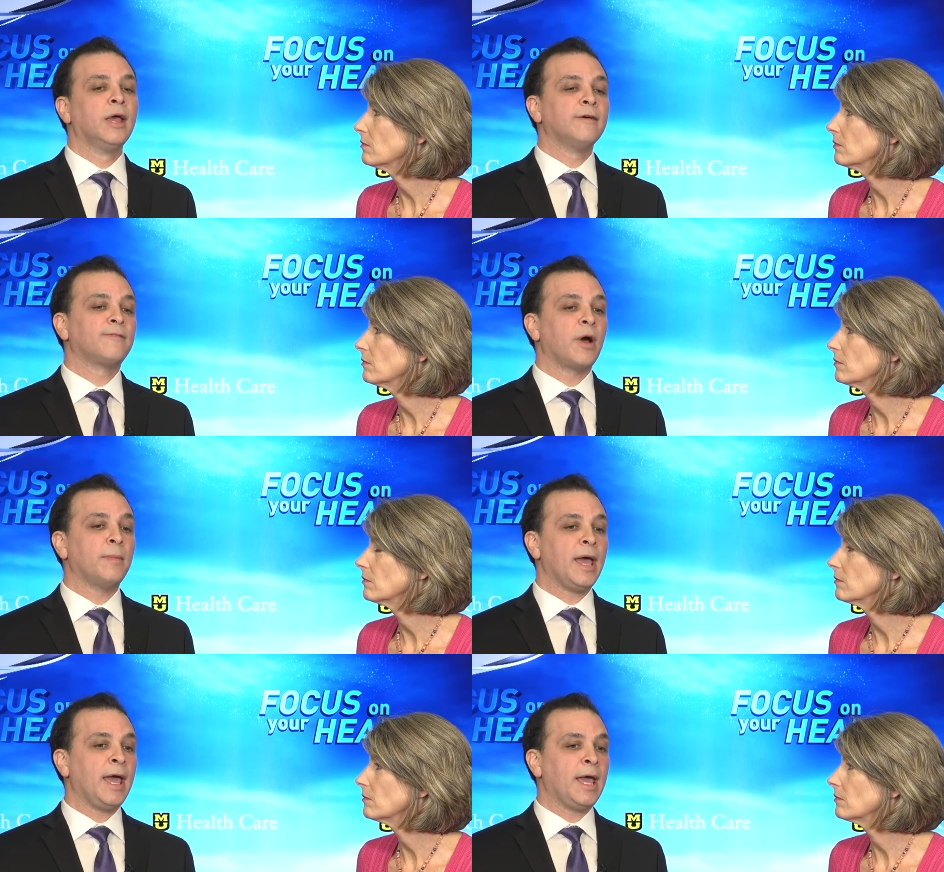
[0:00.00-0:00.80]
Speaker 1: from
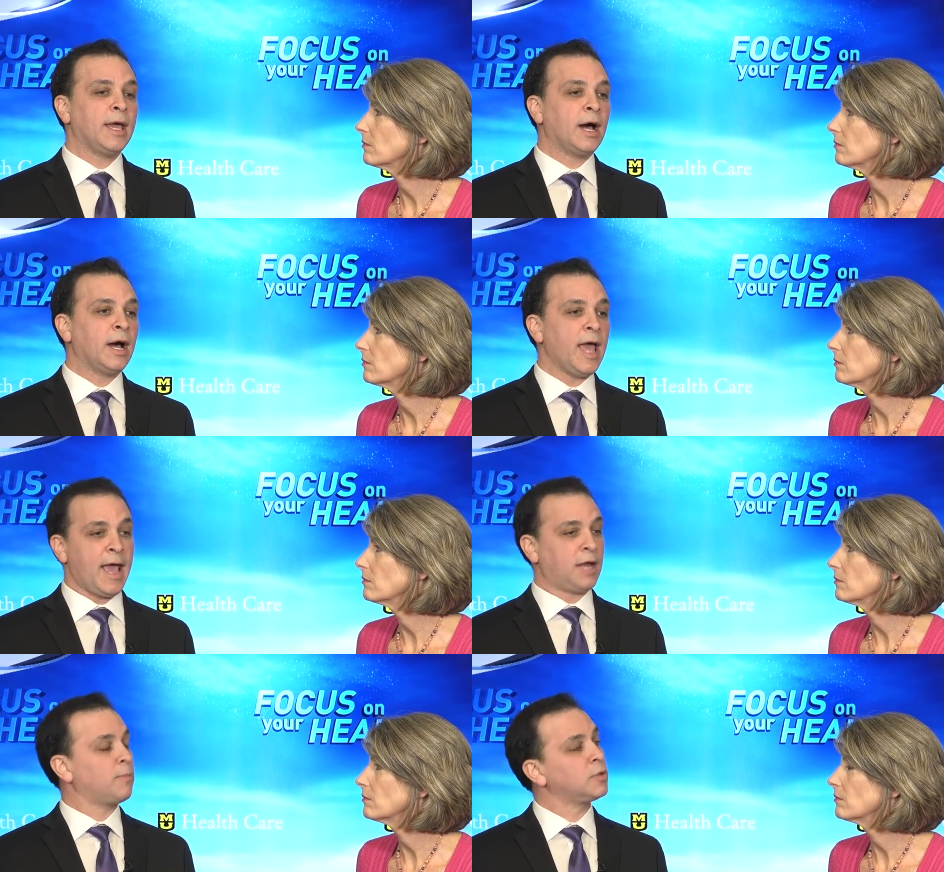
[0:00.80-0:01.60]
a uh,
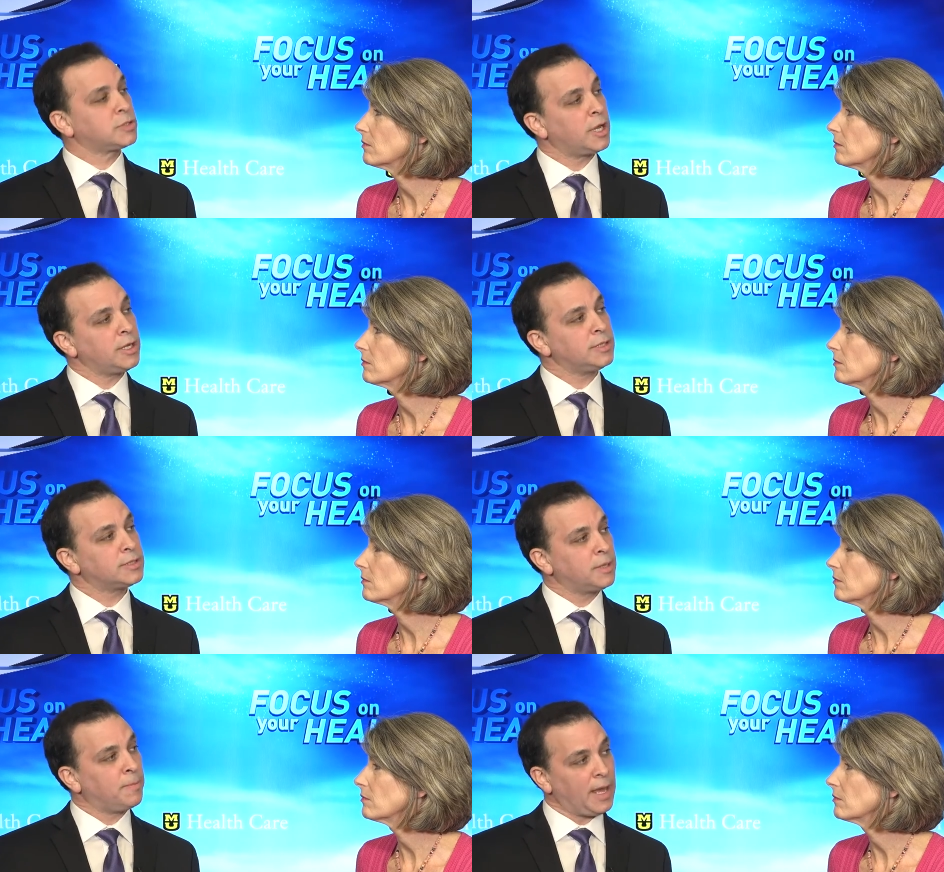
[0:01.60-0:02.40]
animal studies
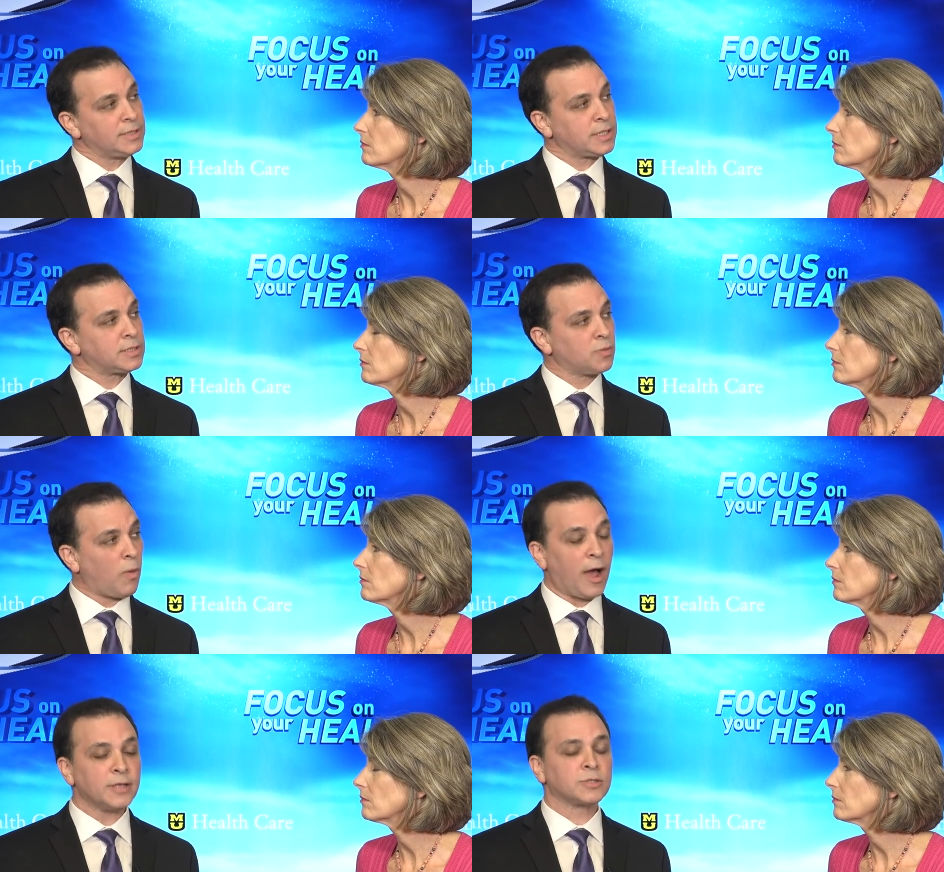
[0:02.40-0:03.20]
basis
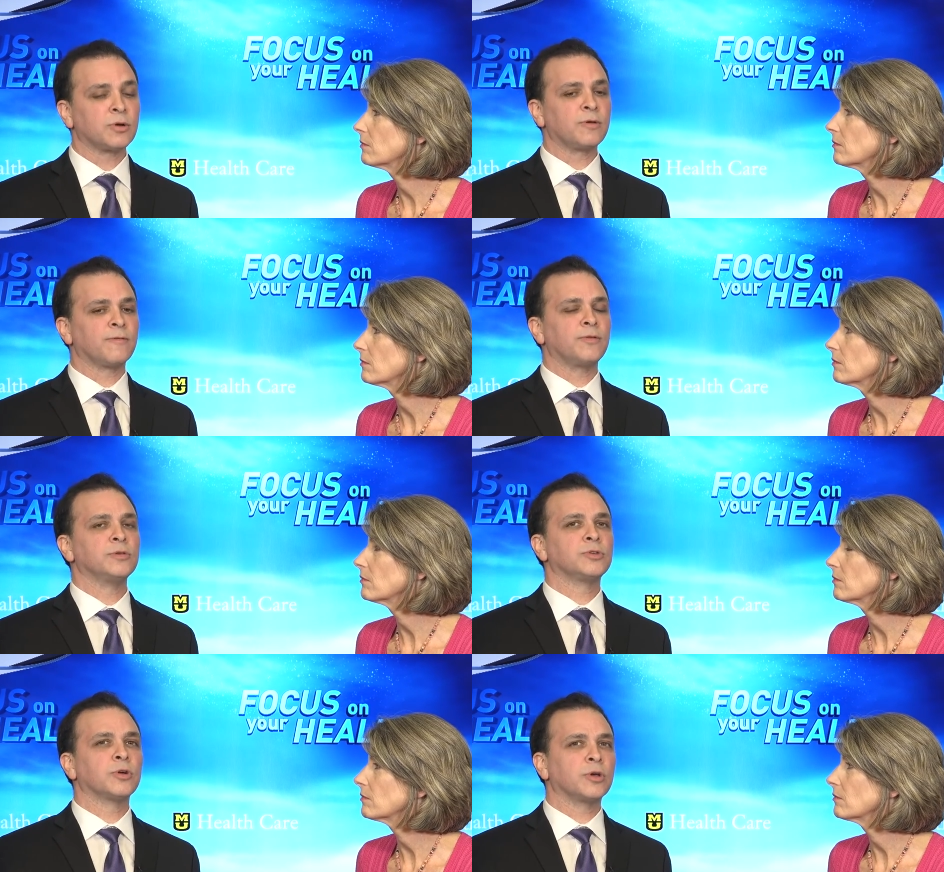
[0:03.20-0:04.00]
why certain
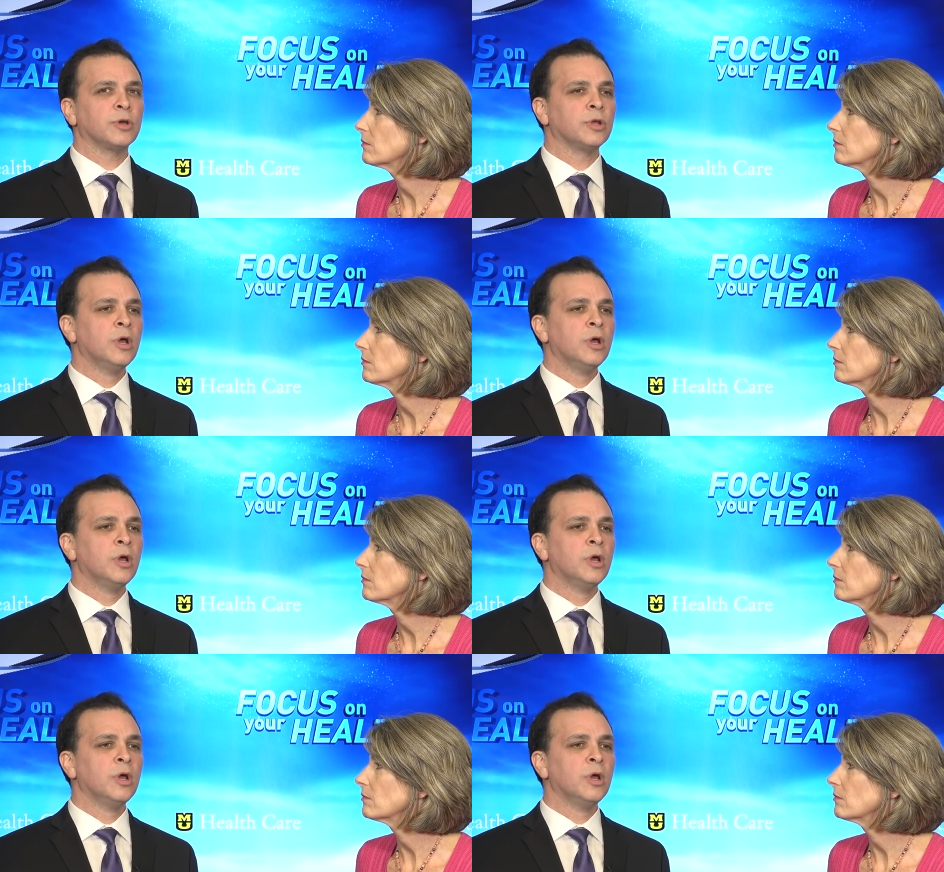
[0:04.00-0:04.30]
foods are good,